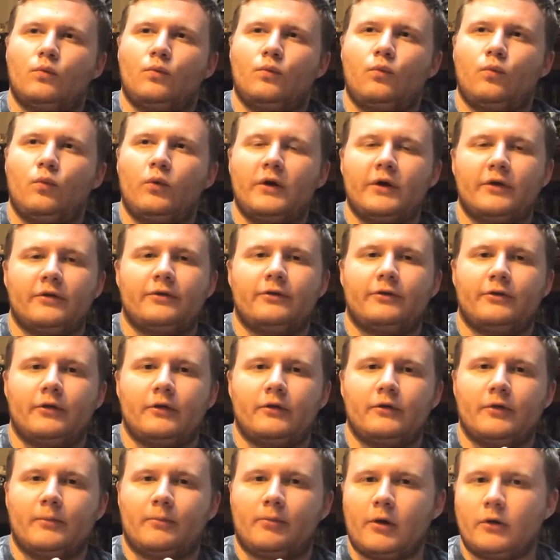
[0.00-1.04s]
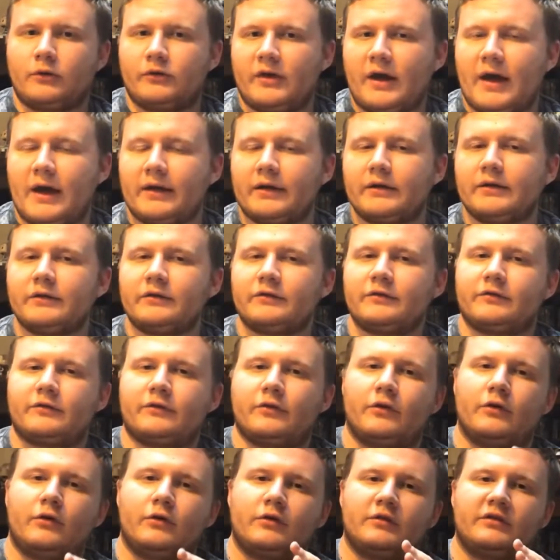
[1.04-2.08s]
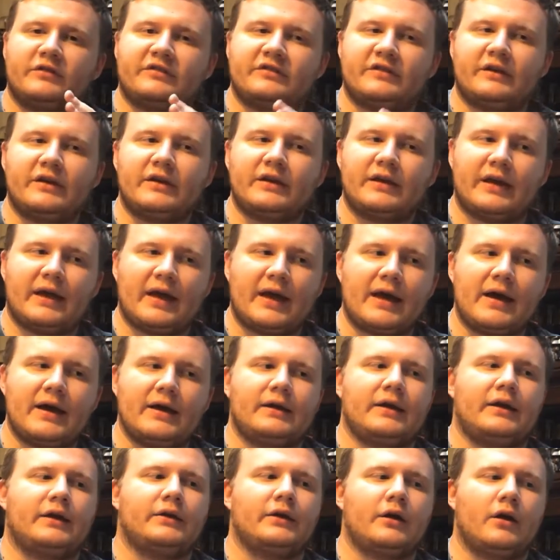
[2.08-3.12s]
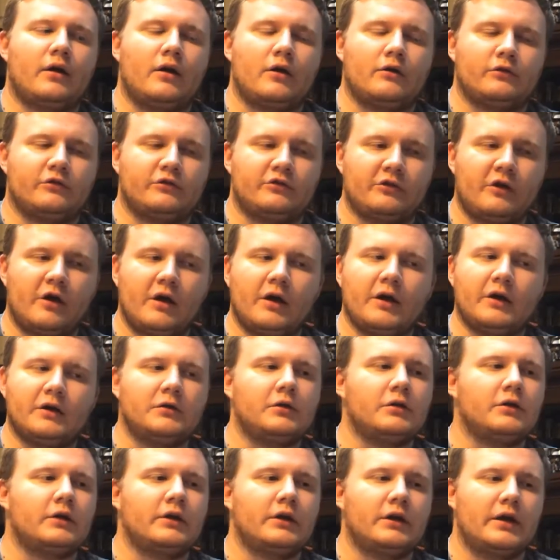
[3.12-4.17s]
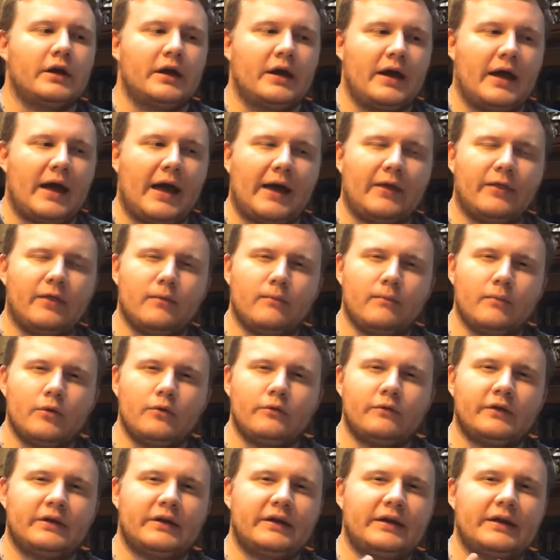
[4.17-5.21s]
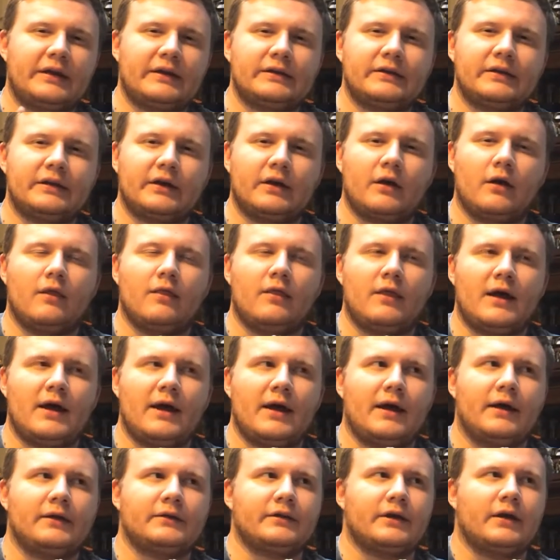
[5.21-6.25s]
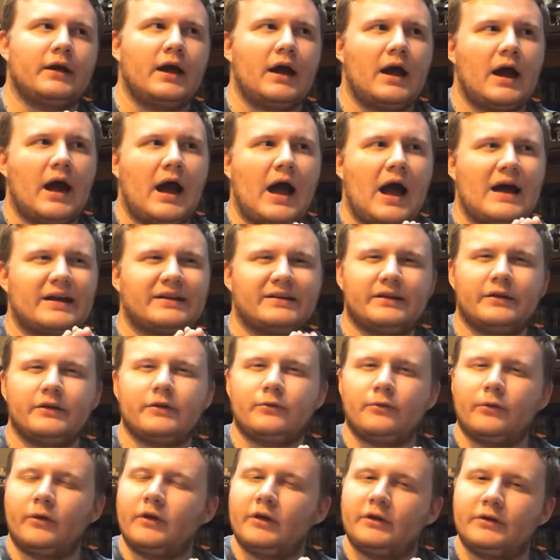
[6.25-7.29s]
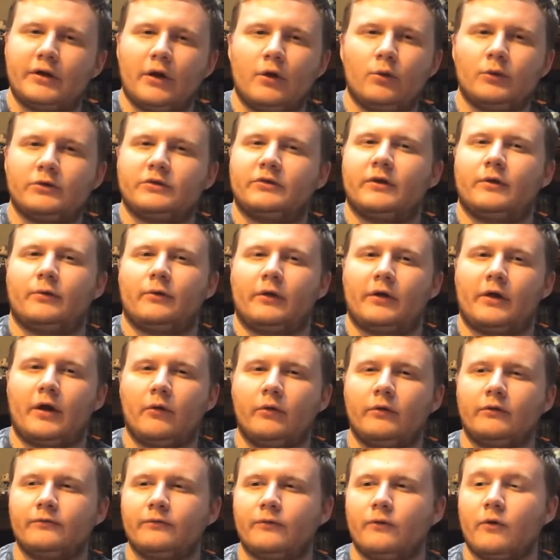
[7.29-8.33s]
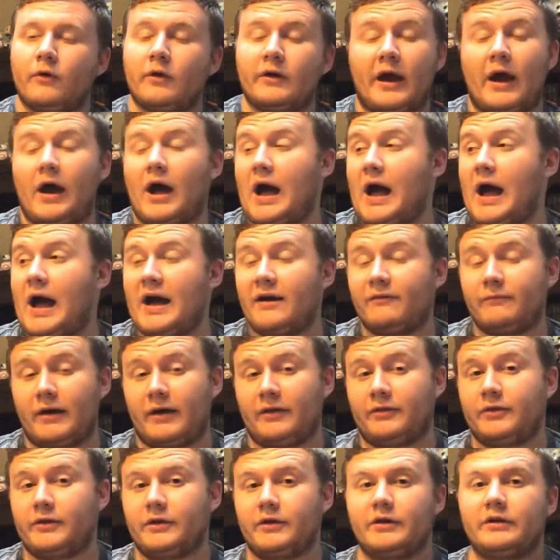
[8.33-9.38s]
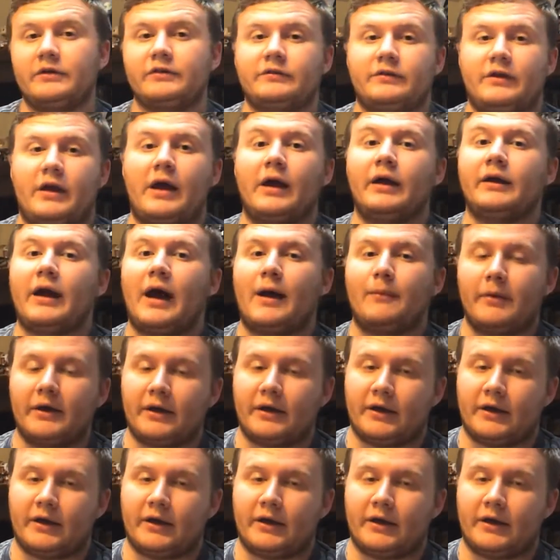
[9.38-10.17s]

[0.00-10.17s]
with the protagonist seeing Kat and her son, and the movie ending on that, I didn't really know what they were going for. Now, I have my theories, and I'll make